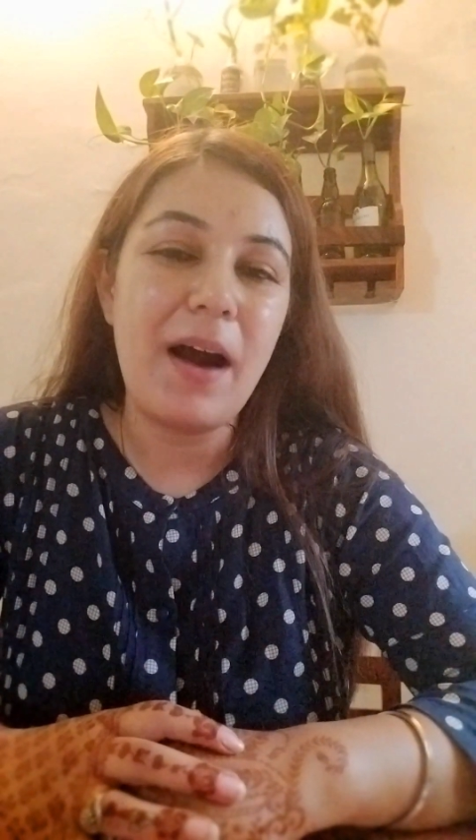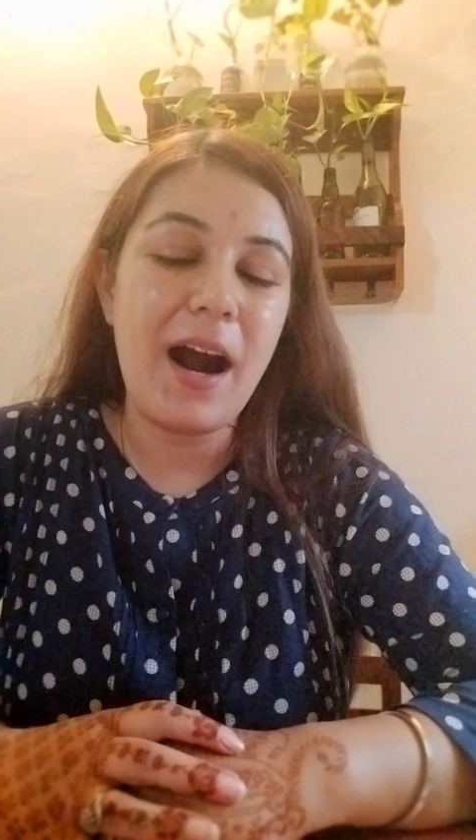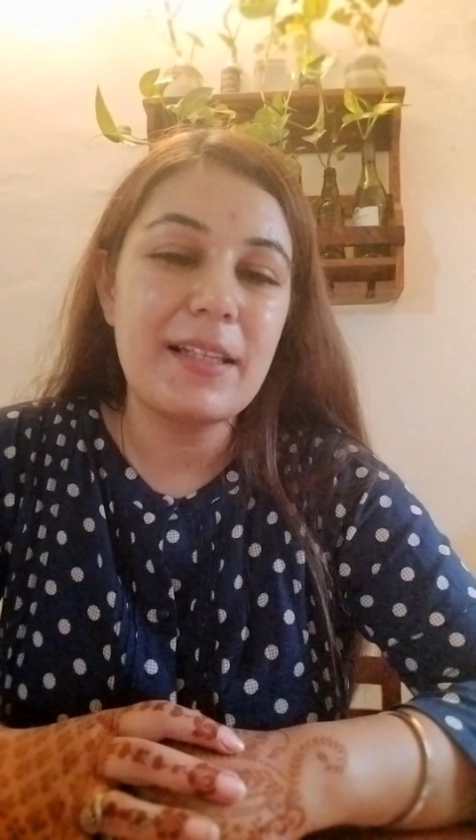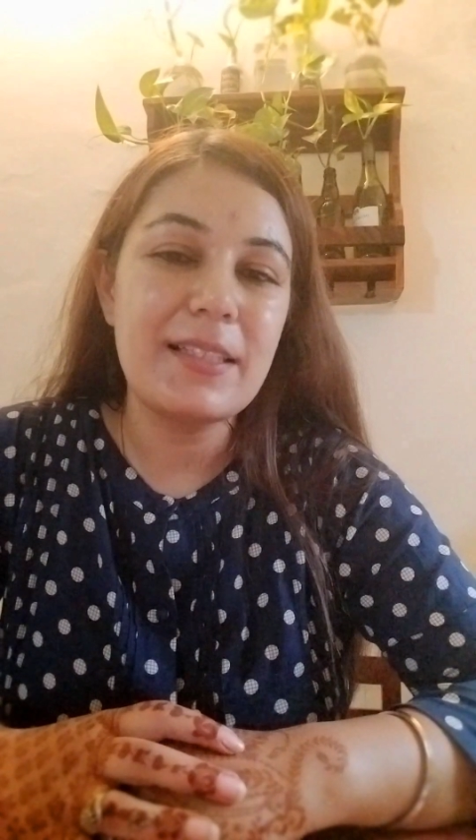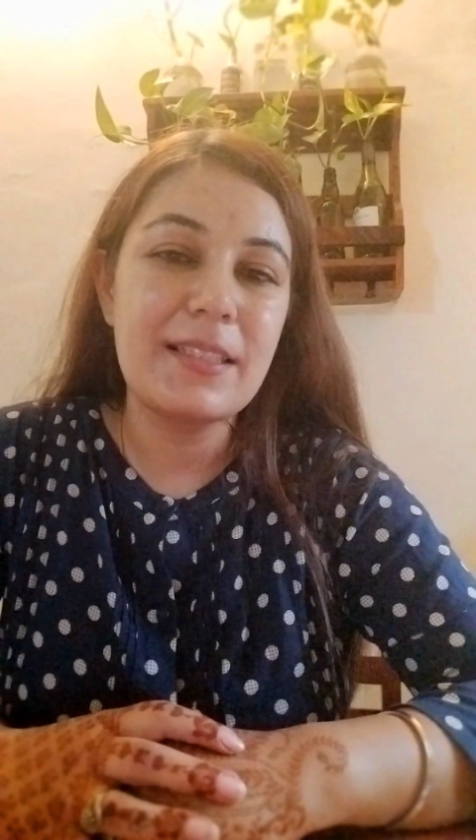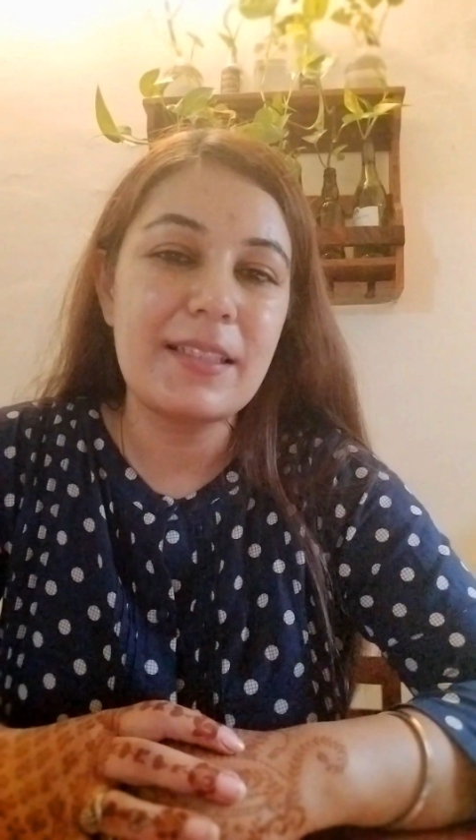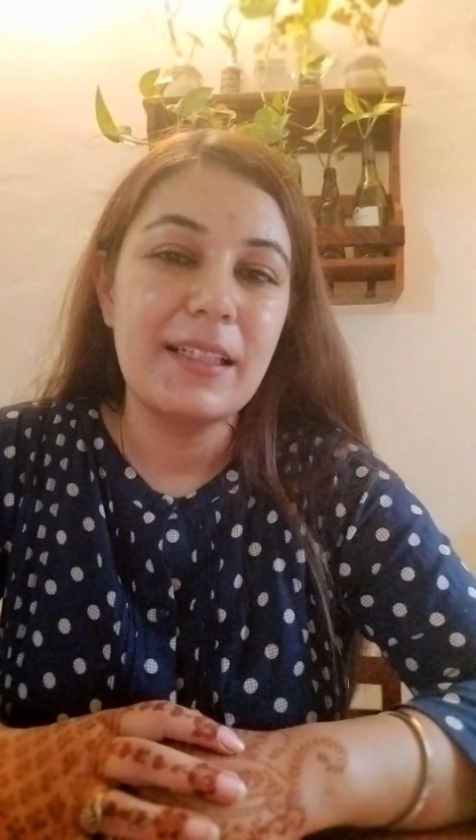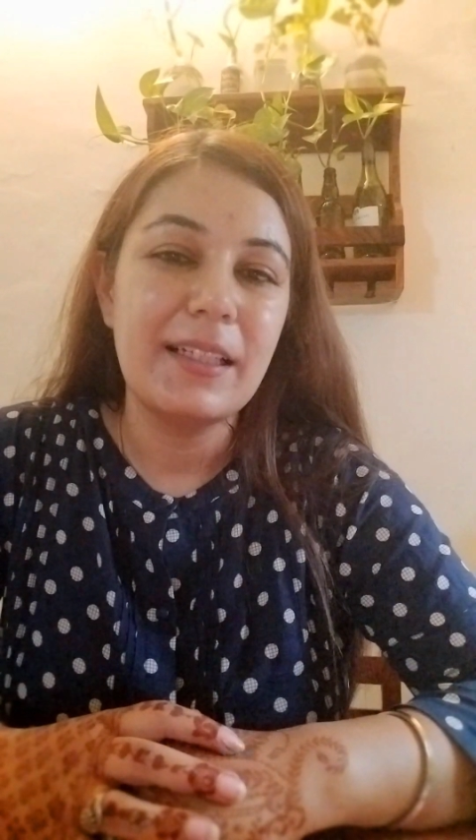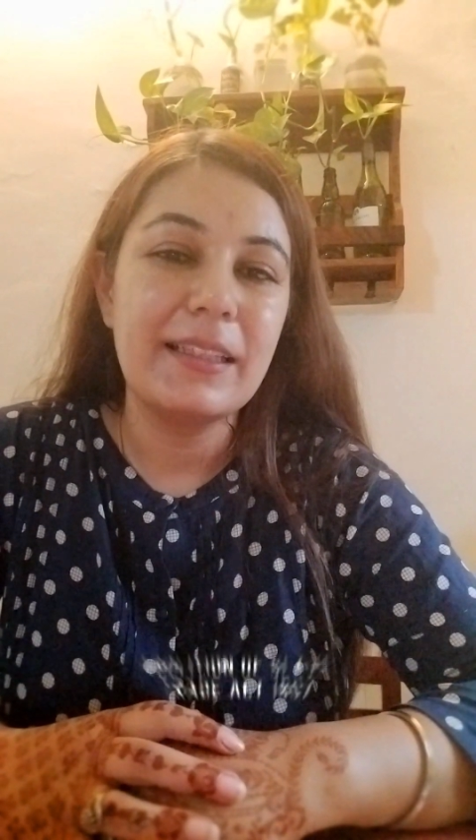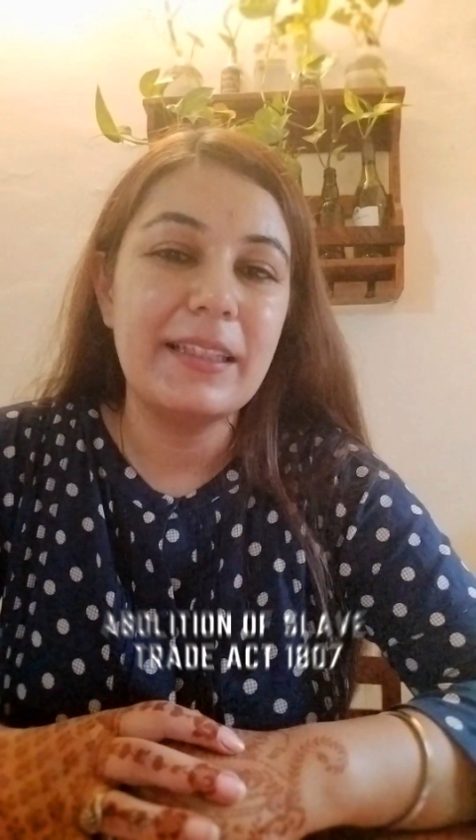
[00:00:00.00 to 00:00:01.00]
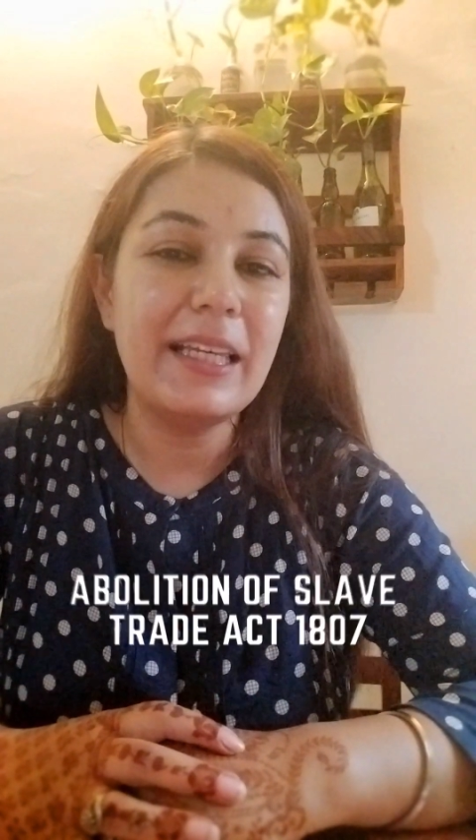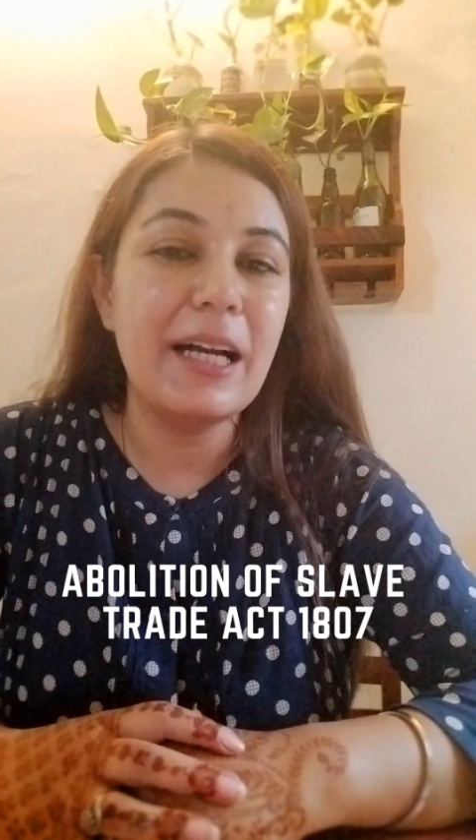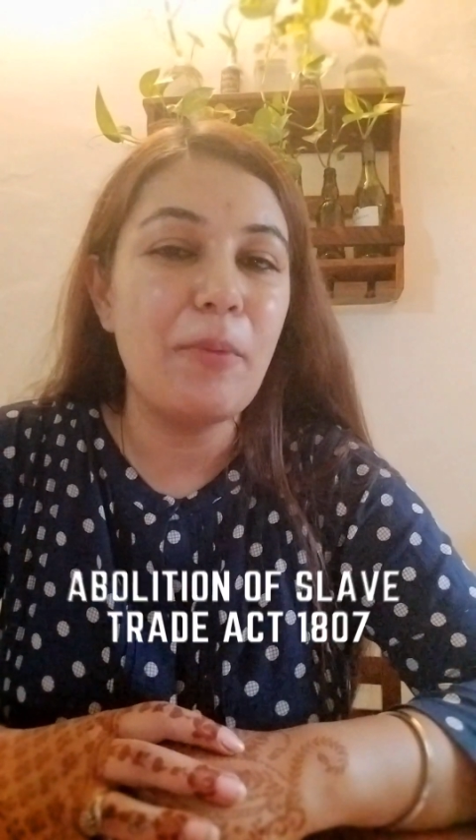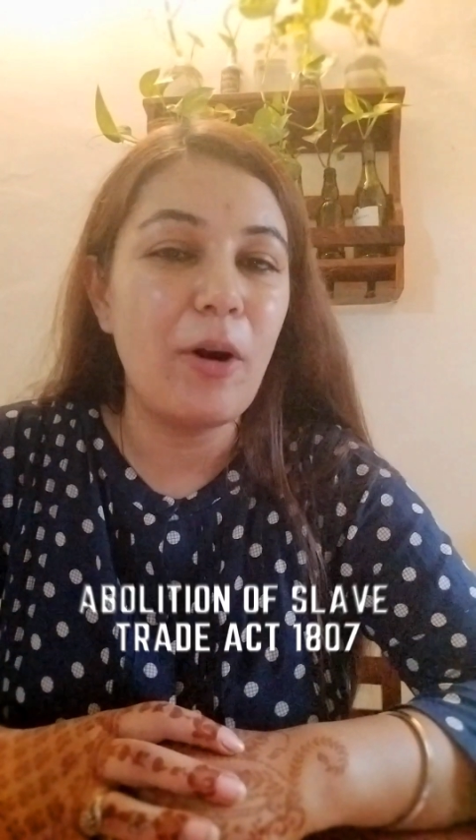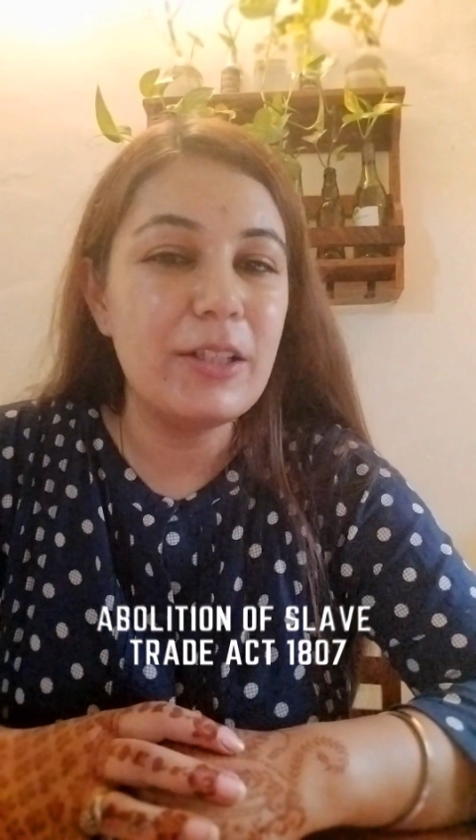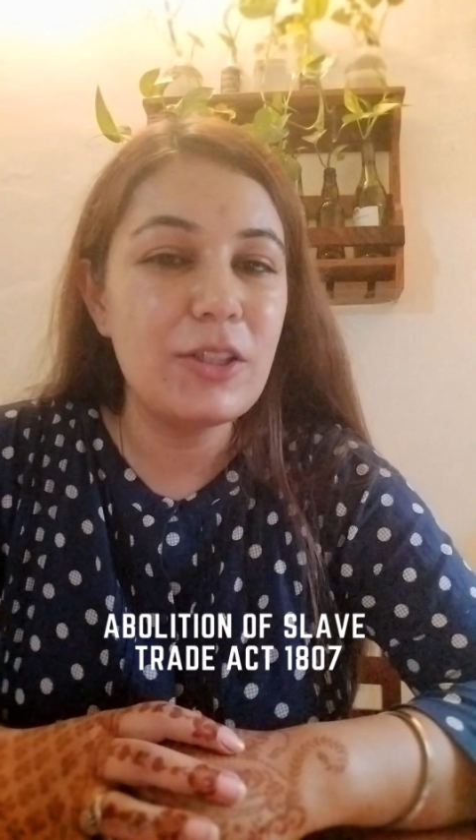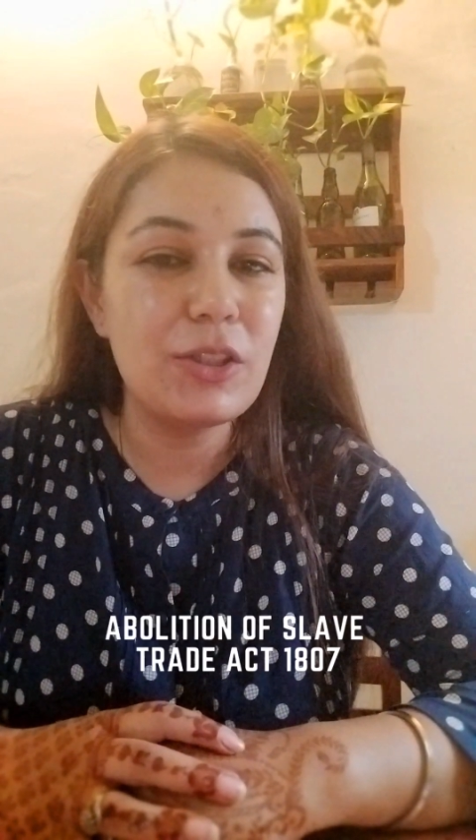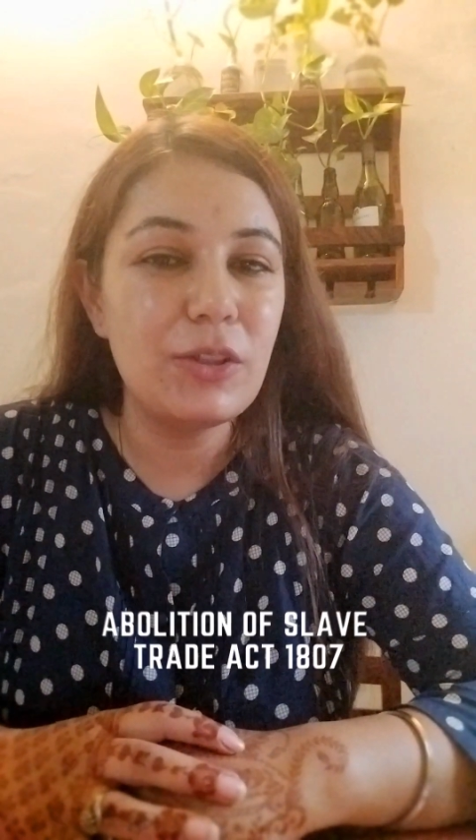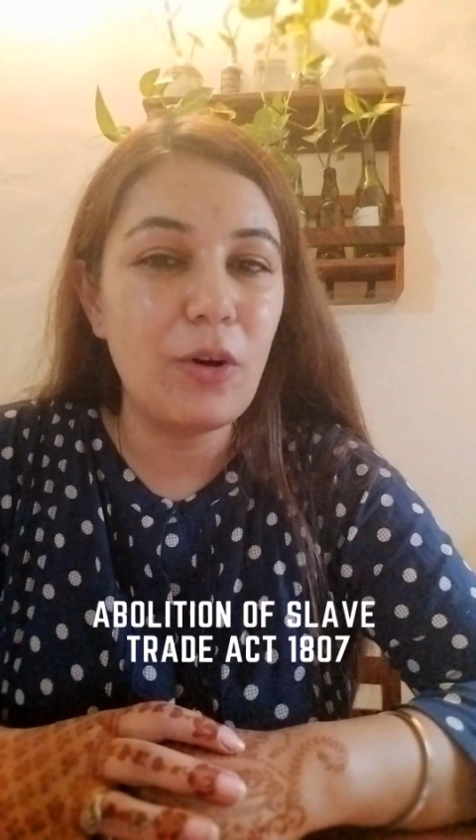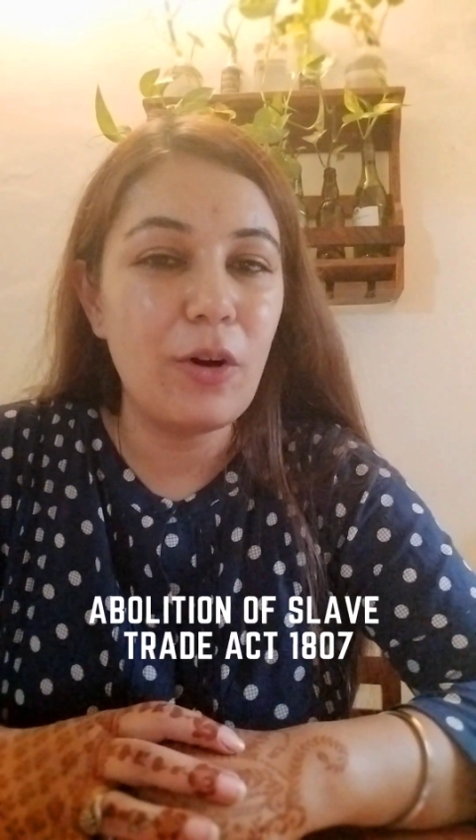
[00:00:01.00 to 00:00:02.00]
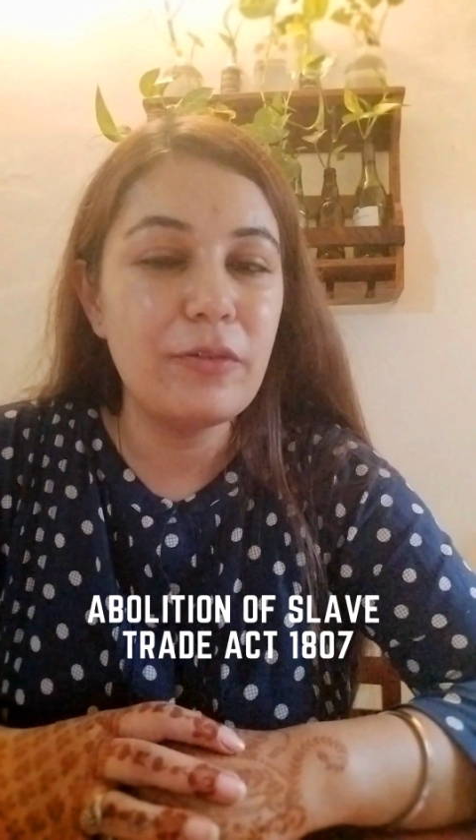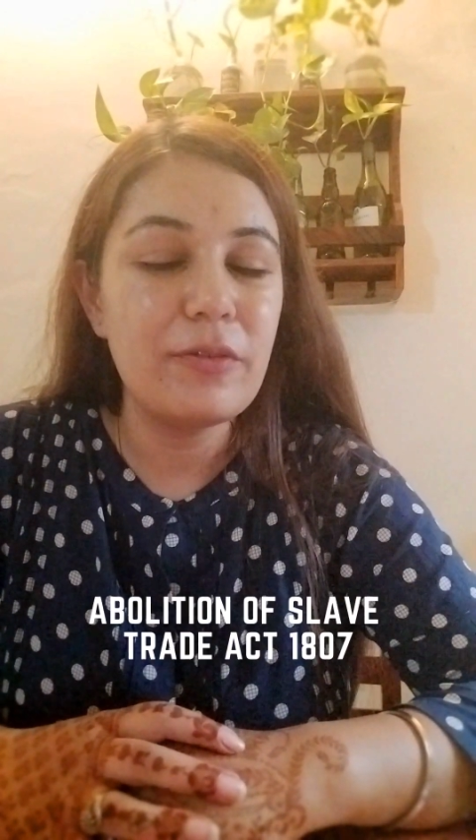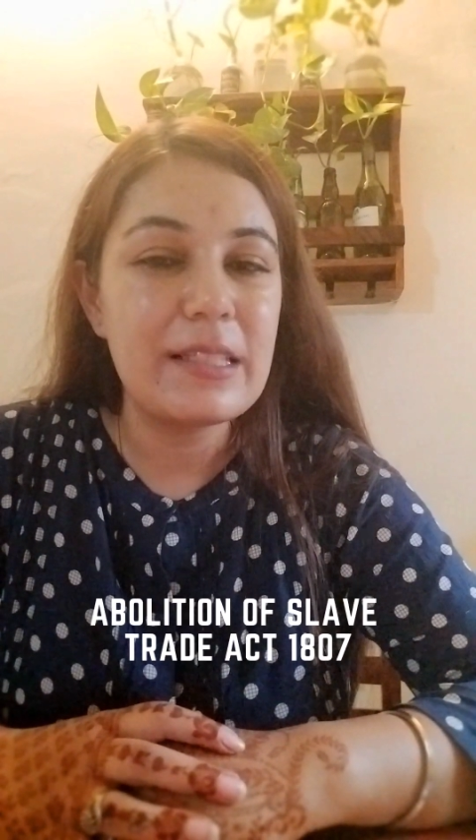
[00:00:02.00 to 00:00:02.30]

passed the Abolition of